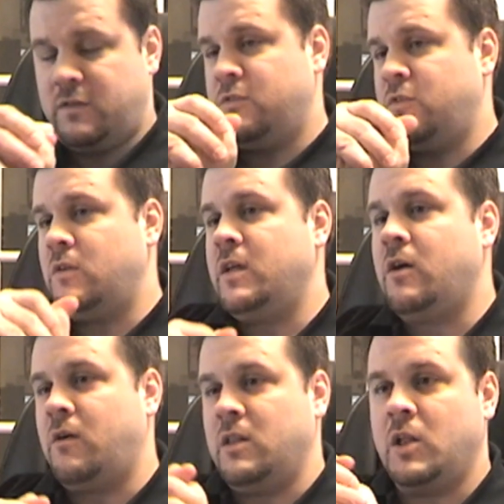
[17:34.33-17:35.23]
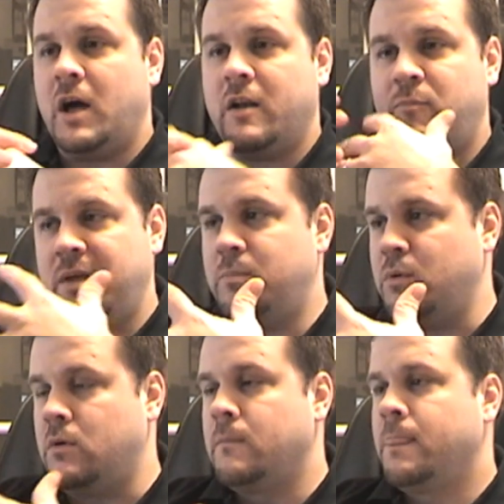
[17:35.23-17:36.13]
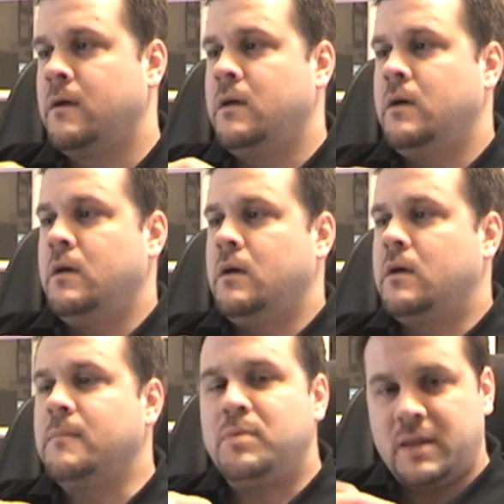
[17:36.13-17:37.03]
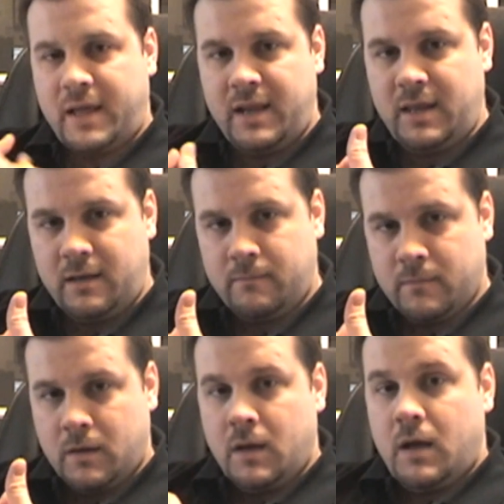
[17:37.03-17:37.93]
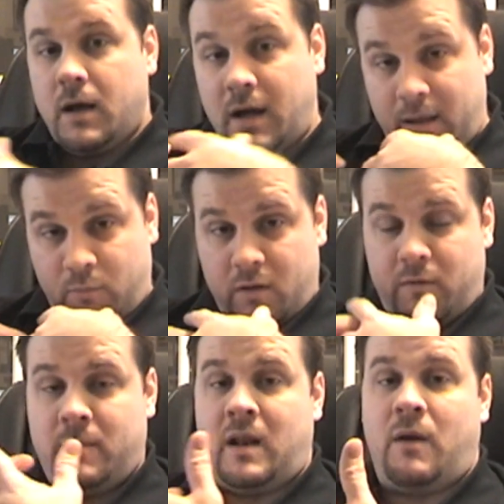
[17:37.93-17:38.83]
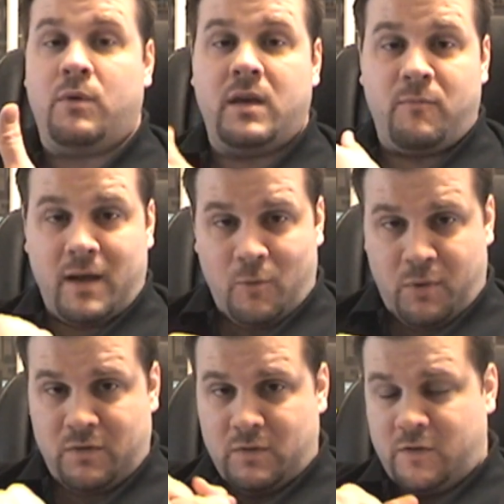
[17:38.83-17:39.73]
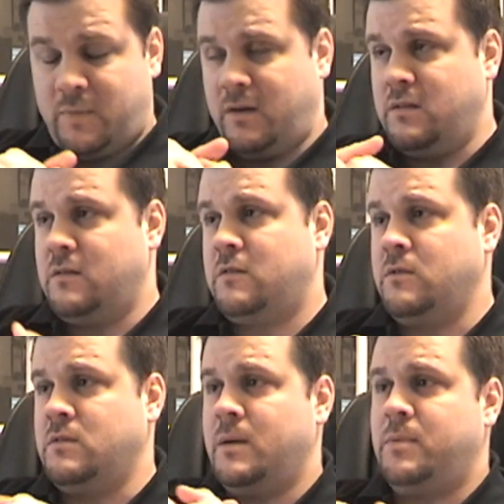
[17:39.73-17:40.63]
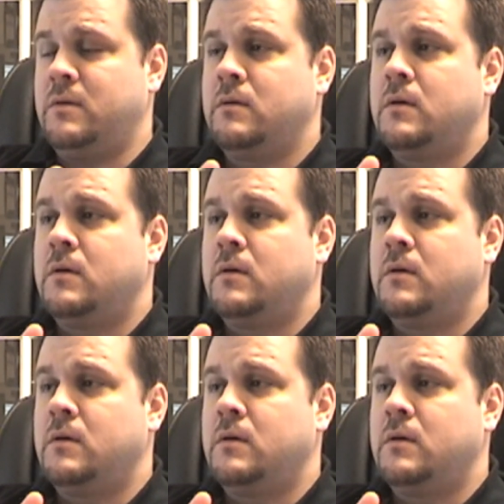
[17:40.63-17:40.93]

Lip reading: There certainly are a lot of people complaining. I am one of them, and I will give my own personal experience as a Snow Leopard.